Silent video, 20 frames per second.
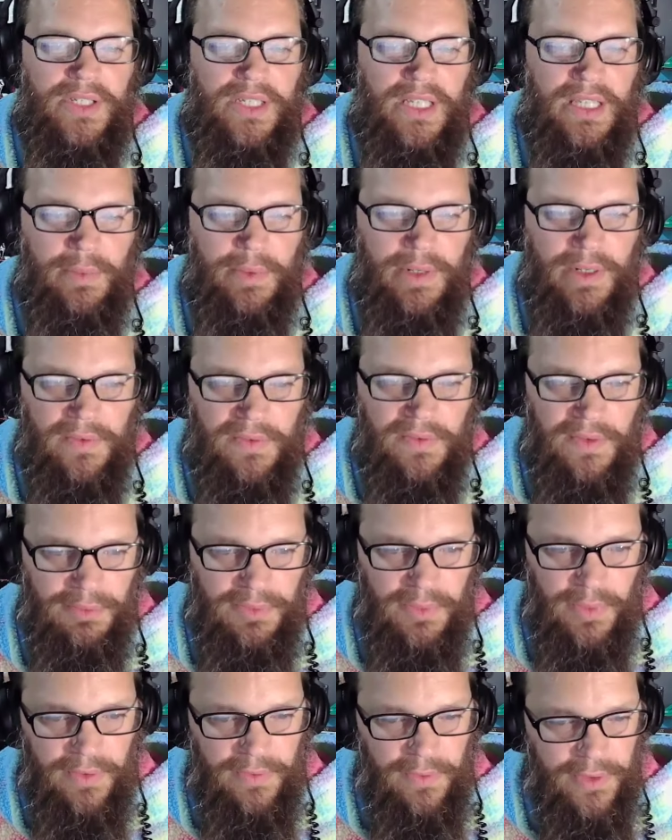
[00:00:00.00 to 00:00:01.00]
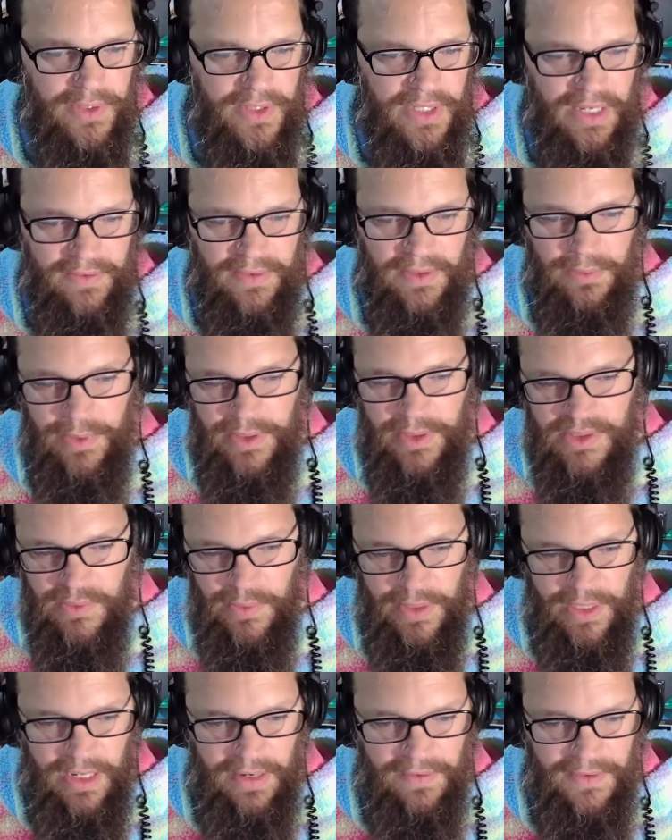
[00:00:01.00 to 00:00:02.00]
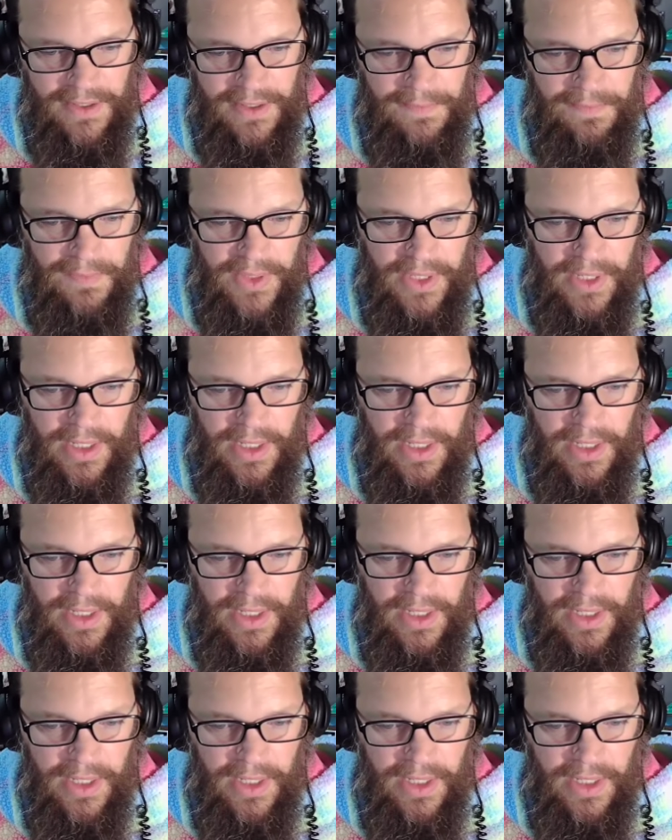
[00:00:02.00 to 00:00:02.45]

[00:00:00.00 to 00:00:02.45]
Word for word: to say that we don't film 24 7 which whatever